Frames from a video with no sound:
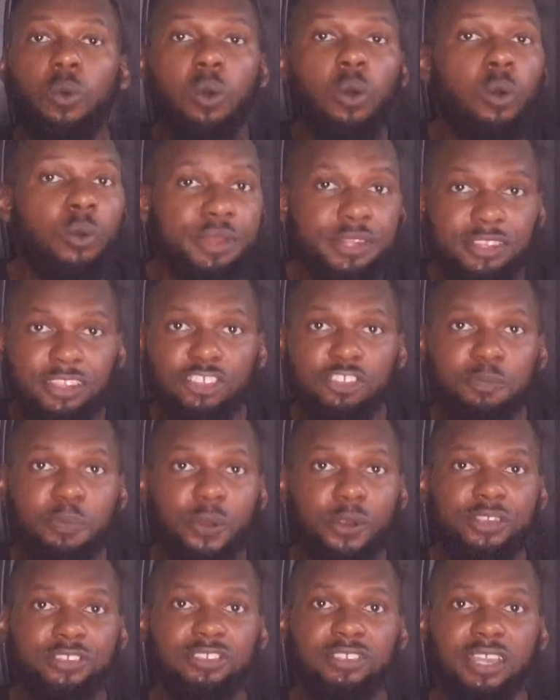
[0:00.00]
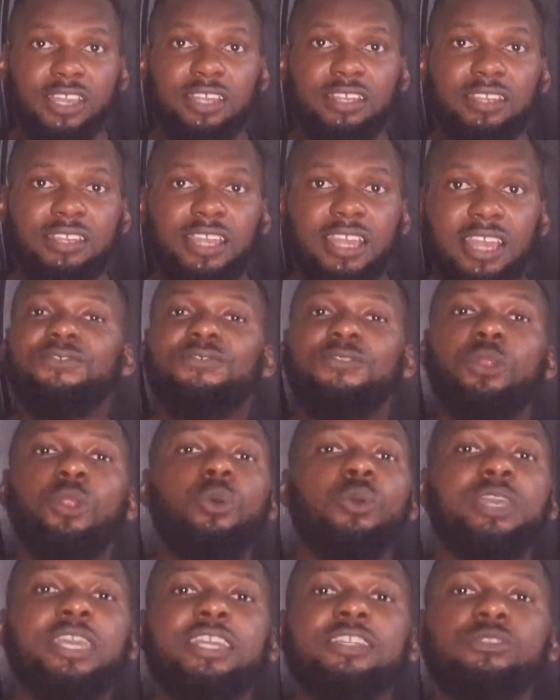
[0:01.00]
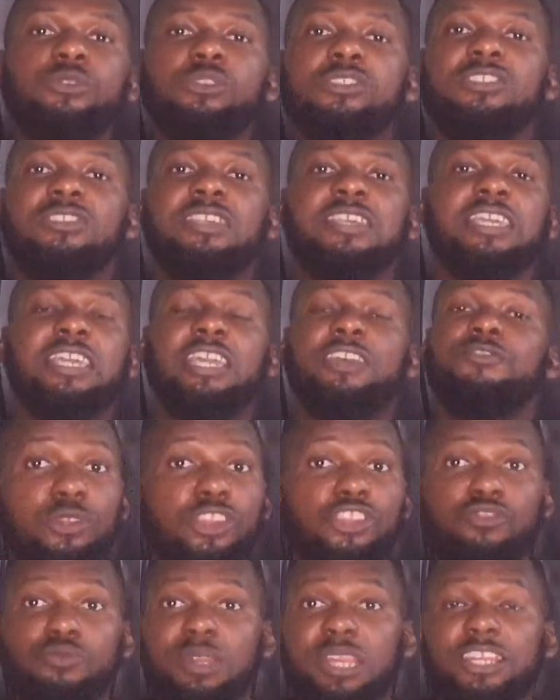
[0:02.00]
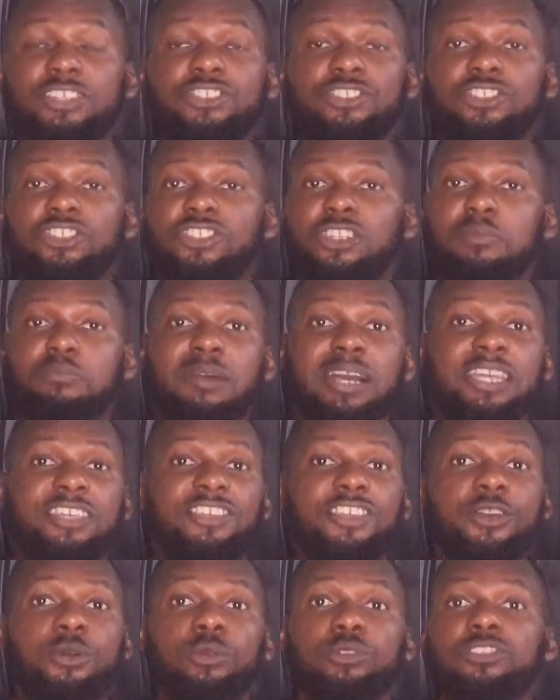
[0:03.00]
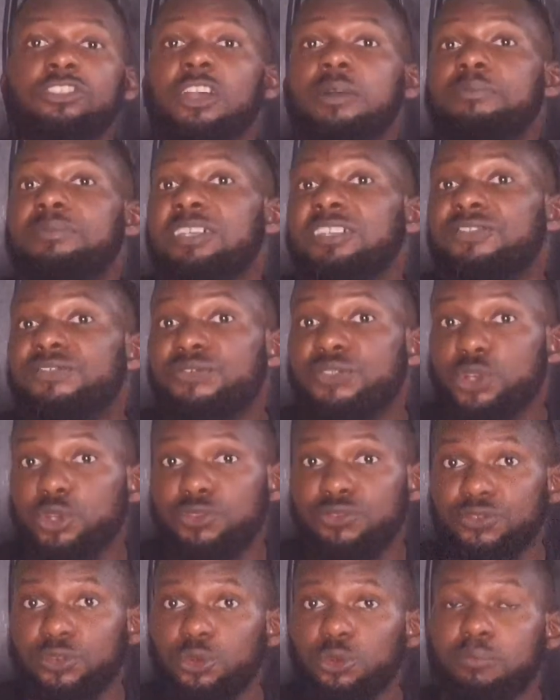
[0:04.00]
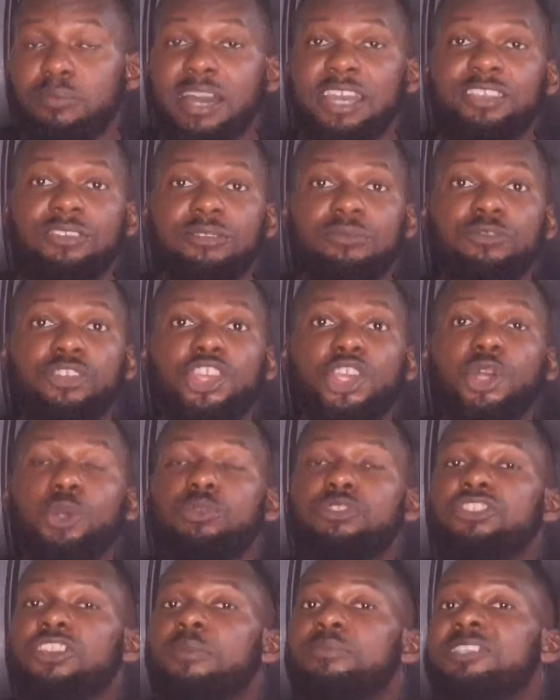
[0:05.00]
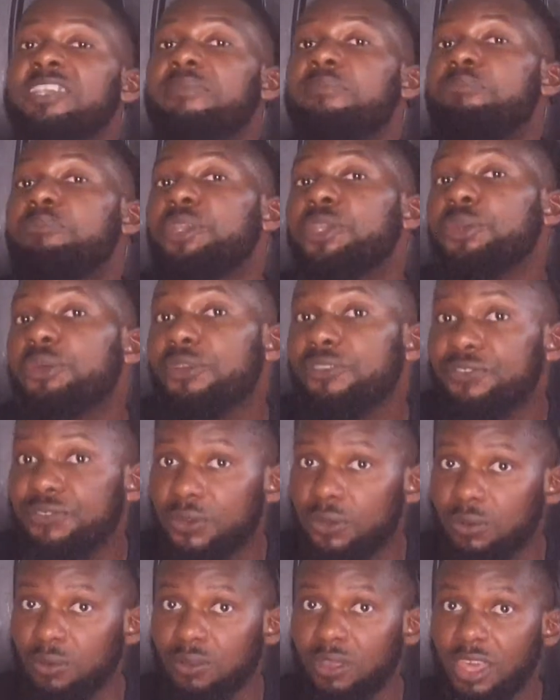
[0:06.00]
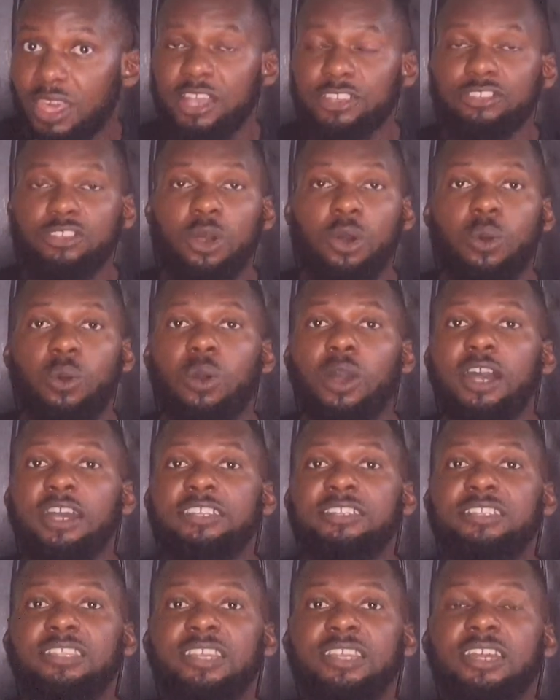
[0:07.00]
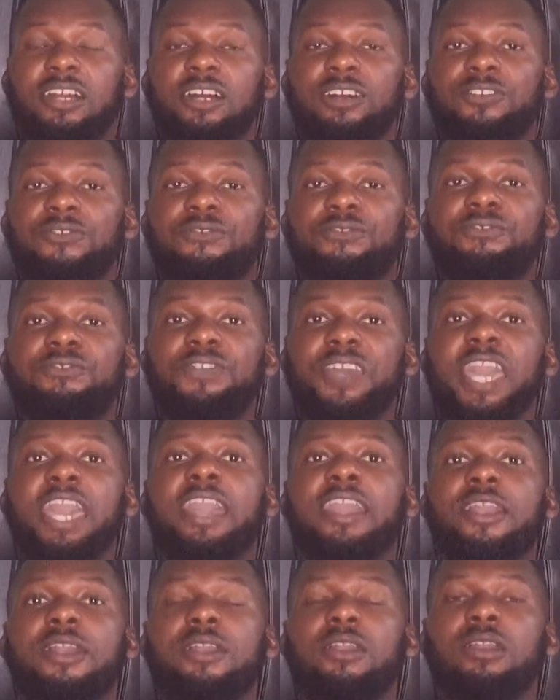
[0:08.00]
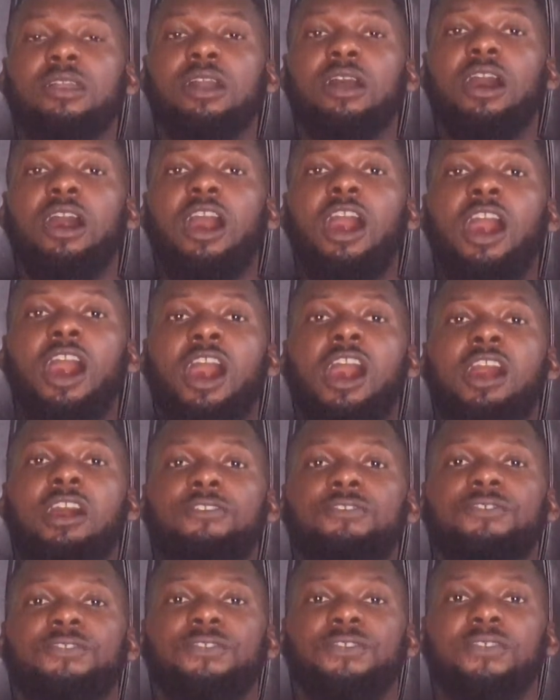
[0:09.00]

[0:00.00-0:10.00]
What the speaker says: on this person, looking to see if this relationship might yield something fruitful, might yield something beautiful. So the fear of